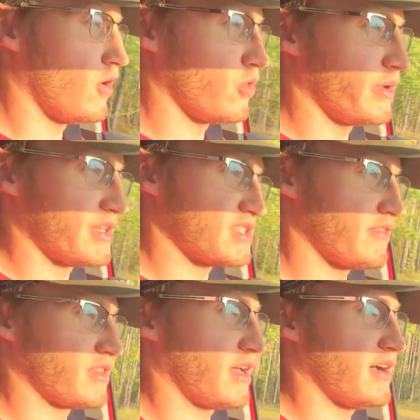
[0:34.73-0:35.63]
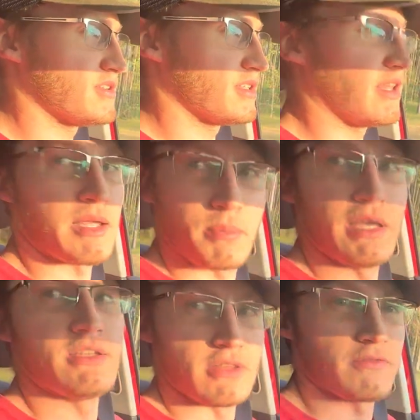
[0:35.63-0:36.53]
all the way to 7,000, like
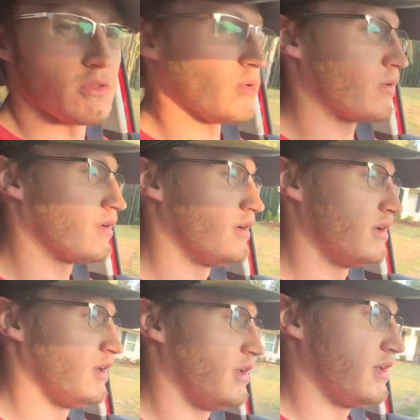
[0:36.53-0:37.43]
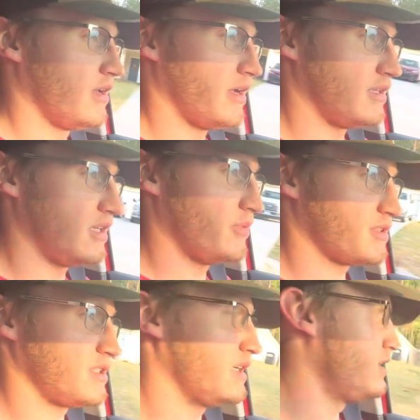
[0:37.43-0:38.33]
into the floor. And then he
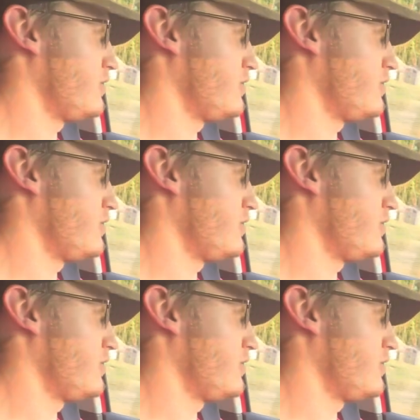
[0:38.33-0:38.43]
wants to get